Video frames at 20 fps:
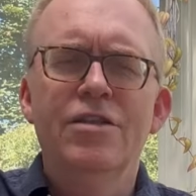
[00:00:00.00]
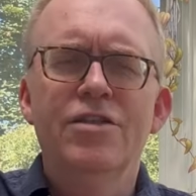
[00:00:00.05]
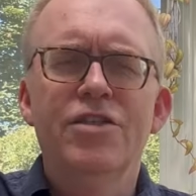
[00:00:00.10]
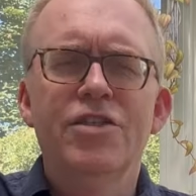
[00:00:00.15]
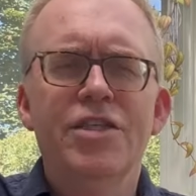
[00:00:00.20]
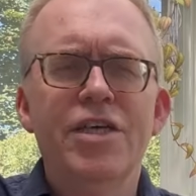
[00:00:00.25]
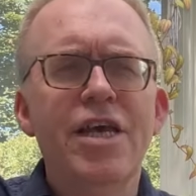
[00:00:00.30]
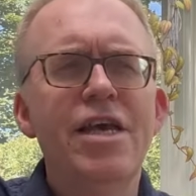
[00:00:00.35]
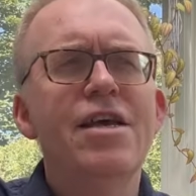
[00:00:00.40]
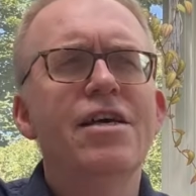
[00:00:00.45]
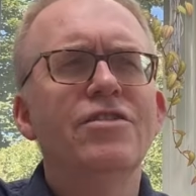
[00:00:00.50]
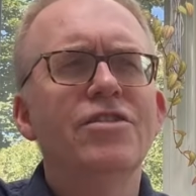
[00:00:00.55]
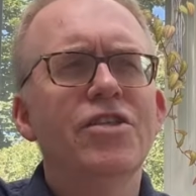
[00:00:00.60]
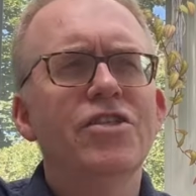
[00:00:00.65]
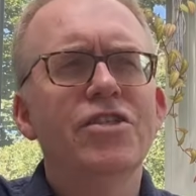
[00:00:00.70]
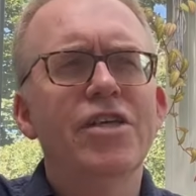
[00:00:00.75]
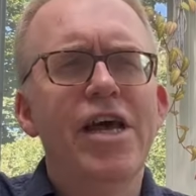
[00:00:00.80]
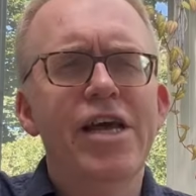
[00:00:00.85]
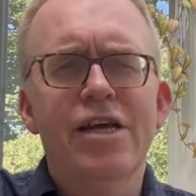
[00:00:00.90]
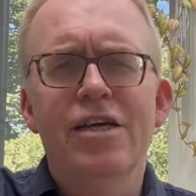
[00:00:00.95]
Today is the
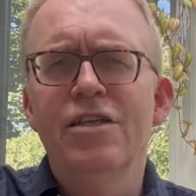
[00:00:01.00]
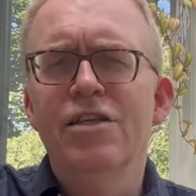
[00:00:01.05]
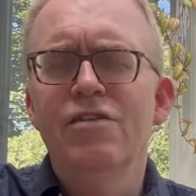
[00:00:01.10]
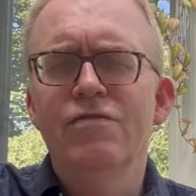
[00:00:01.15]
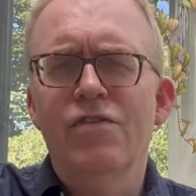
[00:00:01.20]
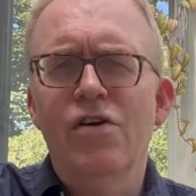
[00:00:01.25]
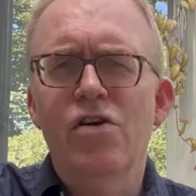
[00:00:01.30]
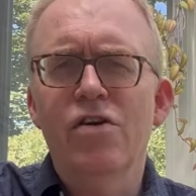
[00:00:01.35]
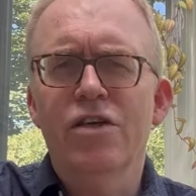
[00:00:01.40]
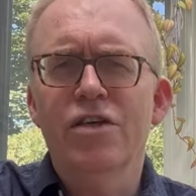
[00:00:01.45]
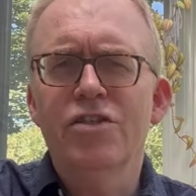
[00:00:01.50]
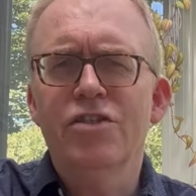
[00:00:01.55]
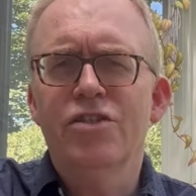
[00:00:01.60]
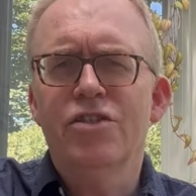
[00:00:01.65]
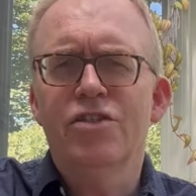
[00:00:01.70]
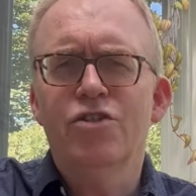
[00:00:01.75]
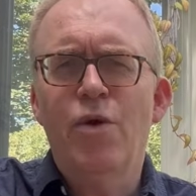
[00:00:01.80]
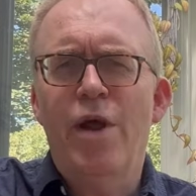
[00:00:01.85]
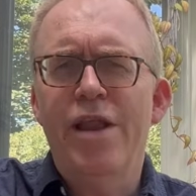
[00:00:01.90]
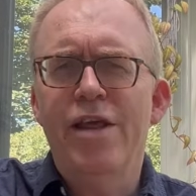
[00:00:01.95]
2nd of
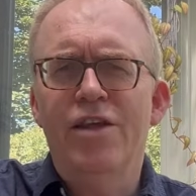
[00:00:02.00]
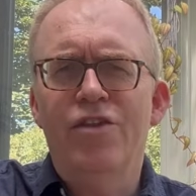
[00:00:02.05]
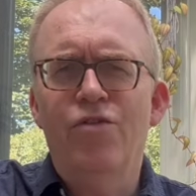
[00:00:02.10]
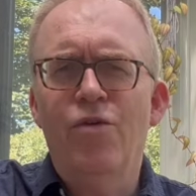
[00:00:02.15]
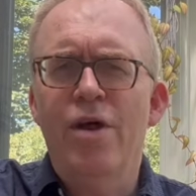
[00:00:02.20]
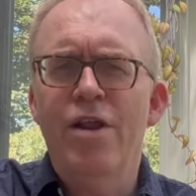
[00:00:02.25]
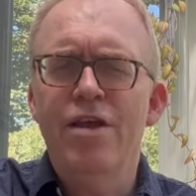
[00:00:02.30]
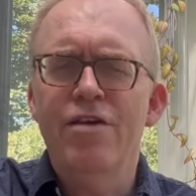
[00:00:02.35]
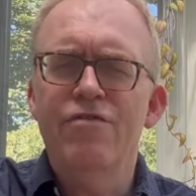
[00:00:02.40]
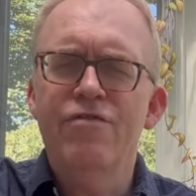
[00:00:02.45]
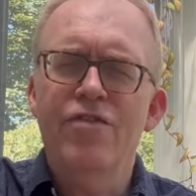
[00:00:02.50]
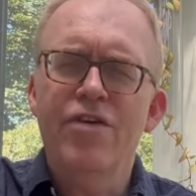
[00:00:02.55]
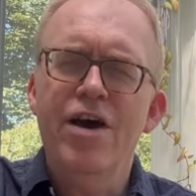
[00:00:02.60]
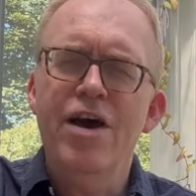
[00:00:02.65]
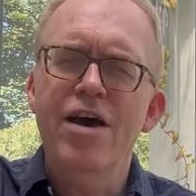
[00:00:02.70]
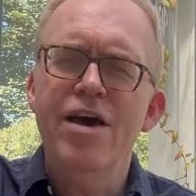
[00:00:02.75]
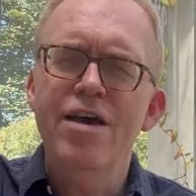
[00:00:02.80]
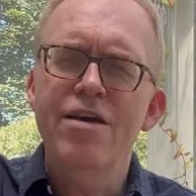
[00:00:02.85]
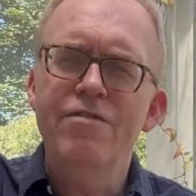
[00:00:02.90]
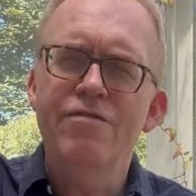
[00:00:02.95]
August
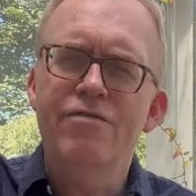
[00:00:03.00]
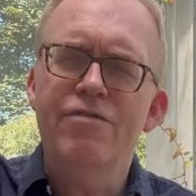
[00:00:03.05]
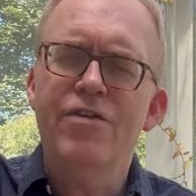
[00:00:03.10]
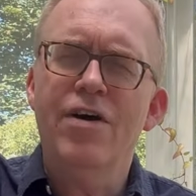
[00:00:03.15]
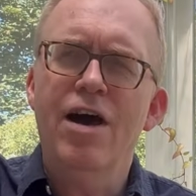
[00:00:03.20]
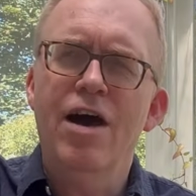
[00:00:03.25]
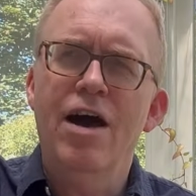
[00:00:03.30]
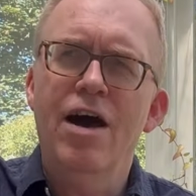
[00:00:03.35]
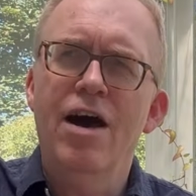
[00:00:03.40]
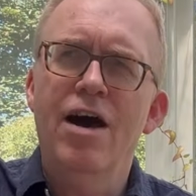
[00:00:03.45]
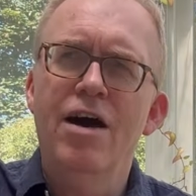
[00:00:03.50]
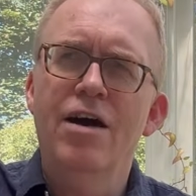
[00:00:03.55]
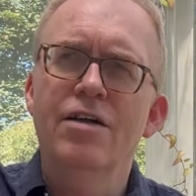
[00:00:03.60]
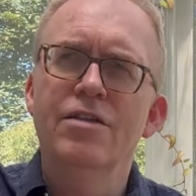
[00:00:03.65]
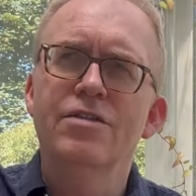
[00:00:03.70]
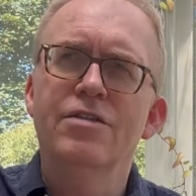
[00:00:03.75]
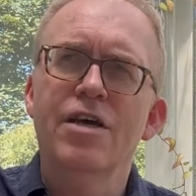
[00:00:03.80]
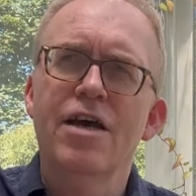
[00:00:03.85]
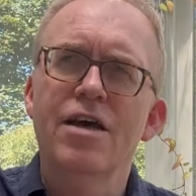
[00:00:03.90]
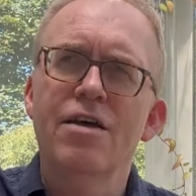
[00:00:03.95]
2025
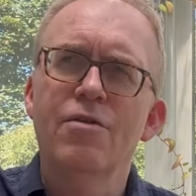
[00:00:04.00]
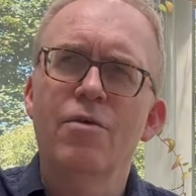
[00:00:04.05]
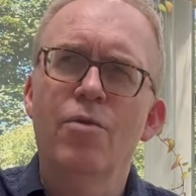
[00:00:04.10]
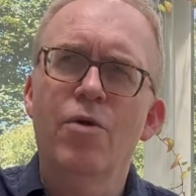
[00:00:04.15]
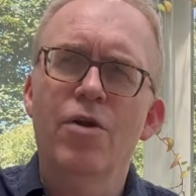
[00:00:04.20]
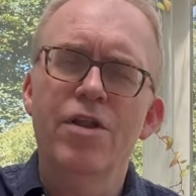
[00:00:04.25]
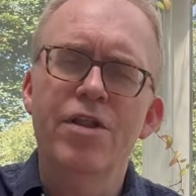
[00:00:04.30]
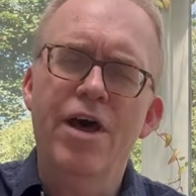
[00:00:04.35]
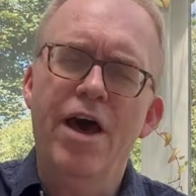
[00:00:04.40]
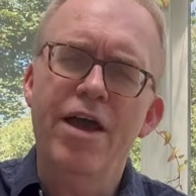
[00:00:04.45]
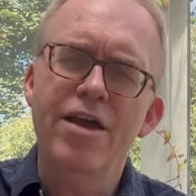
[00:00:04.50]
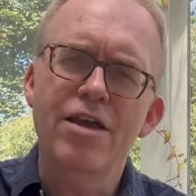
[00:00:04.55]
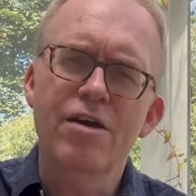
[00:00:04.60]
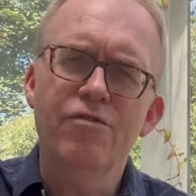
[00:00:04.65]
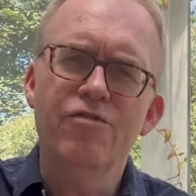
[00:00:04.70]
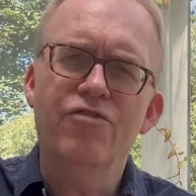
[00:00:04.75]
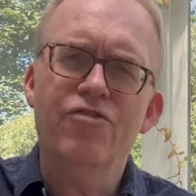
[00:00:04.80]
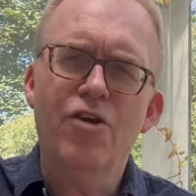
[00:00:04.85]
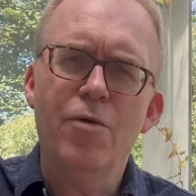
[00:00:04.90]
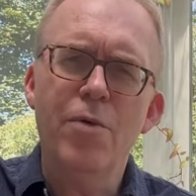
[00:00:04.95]
and we're in the height
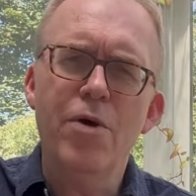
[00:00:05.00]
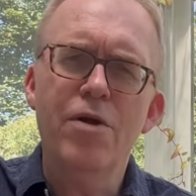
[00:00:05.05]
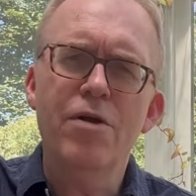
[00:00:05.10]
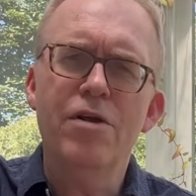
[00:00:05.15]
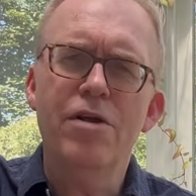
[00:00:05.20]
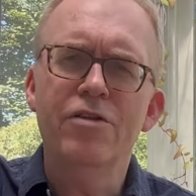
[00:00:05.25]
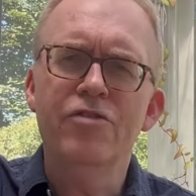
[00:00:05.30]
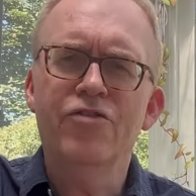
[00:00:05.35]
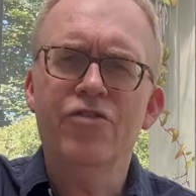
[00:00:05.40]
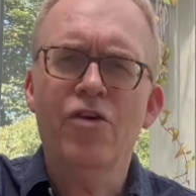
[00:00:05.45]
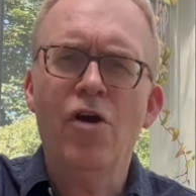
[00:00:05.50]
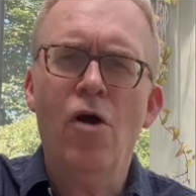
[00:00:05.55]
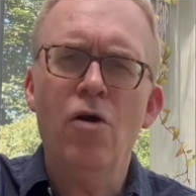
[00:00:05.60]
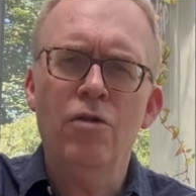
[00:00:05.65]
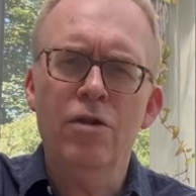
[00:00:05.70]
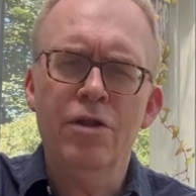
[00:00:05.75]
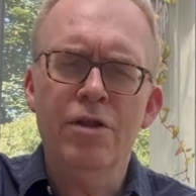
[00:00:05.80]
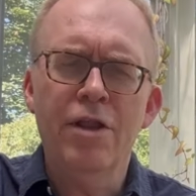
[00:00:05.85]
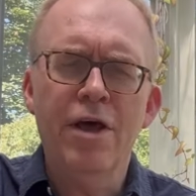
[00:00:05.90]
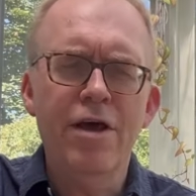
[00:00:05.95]
of summer in
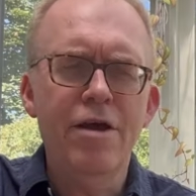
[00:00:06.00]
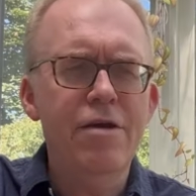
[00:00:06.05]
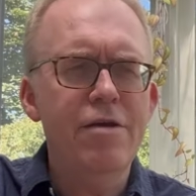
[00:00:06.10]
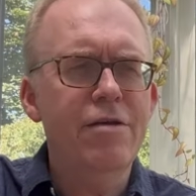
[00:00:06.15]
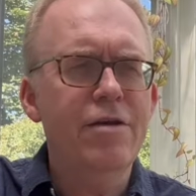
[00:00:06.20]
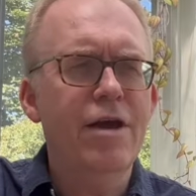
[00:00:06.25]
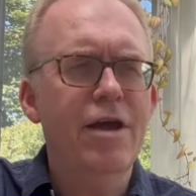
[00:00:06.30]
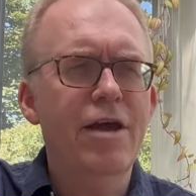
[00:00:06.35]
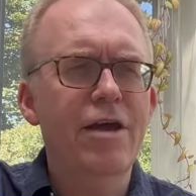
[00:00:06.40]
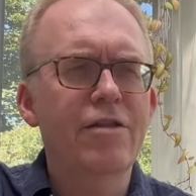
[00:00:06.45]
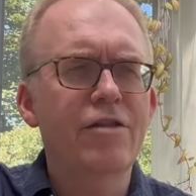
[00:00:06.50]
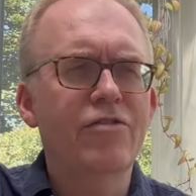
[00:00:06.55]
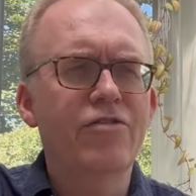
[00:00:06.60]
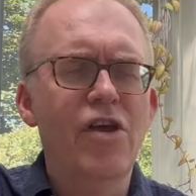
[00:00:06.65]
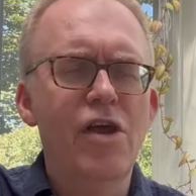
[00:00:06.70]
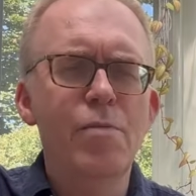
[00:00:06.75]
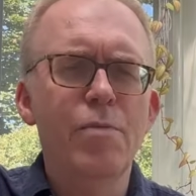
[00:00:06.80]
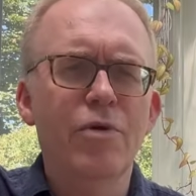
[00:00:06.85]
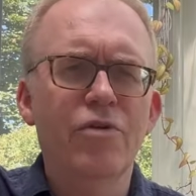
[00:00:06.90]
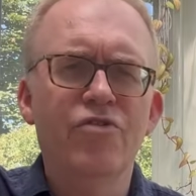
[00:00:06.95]
Scotland now. The
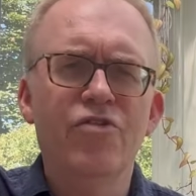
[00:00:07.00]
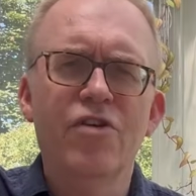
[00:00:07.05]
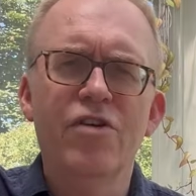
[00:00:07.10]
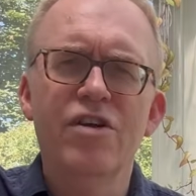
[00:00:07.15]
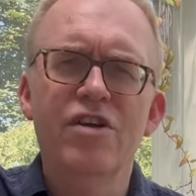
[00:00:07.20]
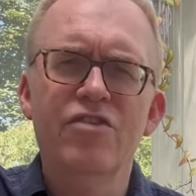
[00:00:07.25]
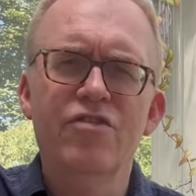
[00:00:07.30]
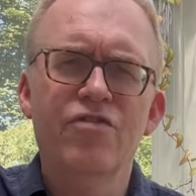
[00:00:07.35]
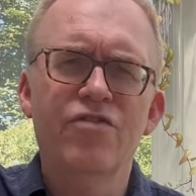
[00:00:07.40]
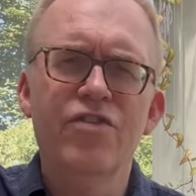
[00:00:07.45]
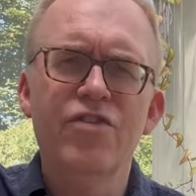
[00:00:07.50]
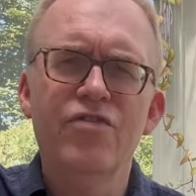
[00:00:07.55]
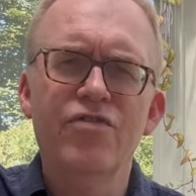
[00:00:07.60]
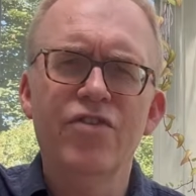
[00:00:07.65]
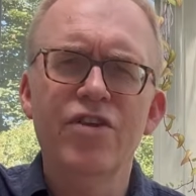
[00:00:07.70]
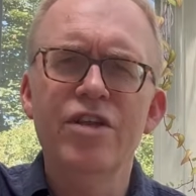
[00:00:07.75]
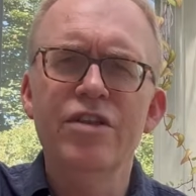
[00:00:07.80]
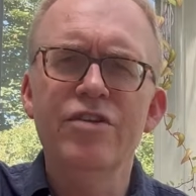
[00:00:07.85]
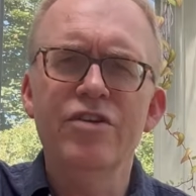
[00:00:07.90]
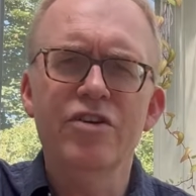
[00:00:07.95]
temperature is
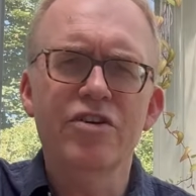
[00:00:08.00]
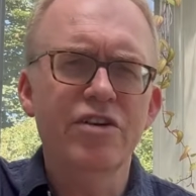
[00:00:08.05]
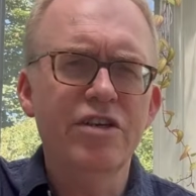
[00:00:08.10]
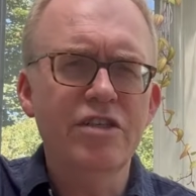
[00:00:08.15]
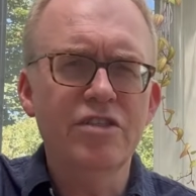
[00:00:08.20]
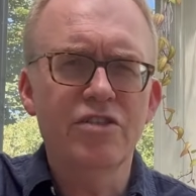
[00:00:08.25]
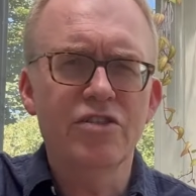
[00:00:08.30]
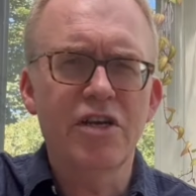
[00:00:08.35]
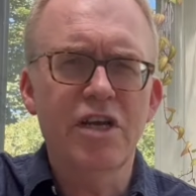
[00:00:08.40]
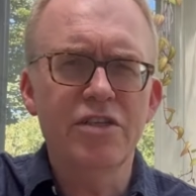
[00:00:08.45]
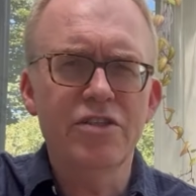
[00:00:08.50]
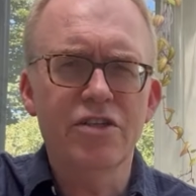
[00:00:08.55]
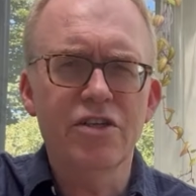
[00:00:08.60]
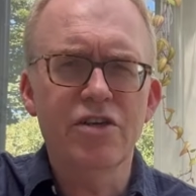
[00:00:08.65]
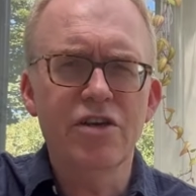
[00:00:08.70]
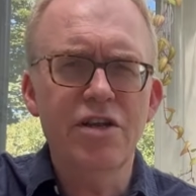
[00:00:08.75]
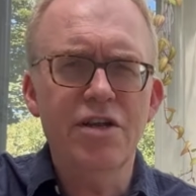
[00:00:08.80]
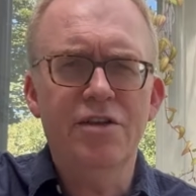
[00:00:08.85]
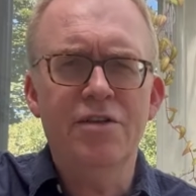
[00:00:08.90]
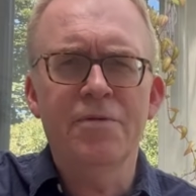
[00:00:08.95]
15 degrees
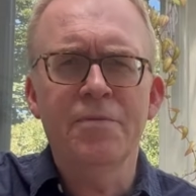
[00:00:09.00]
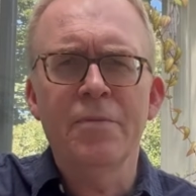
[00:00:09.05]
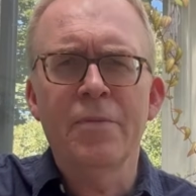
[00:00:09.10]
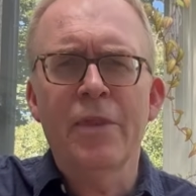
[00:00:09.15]
centigrade.